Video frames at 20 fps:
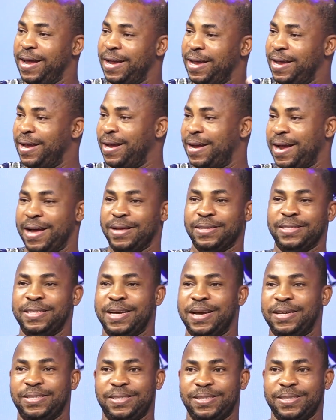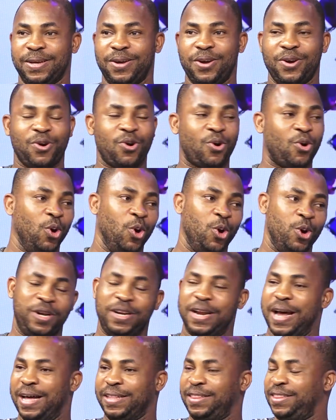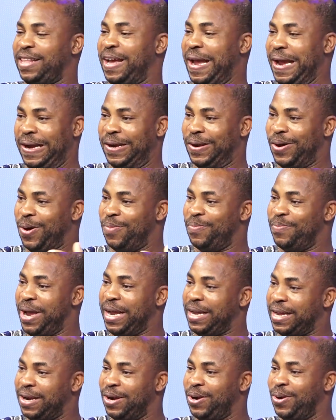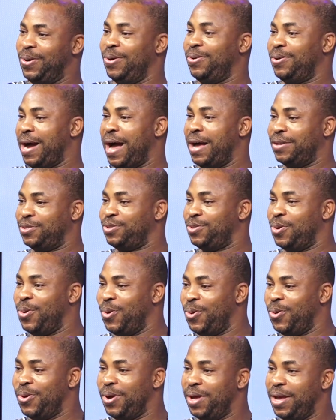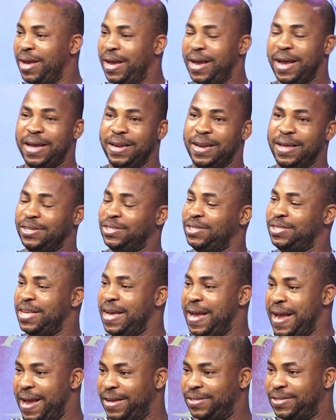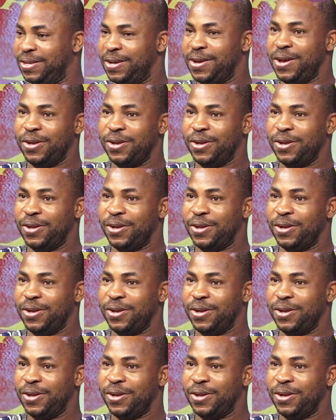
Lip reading: he can just clone that thing or make it look as though it is theirs.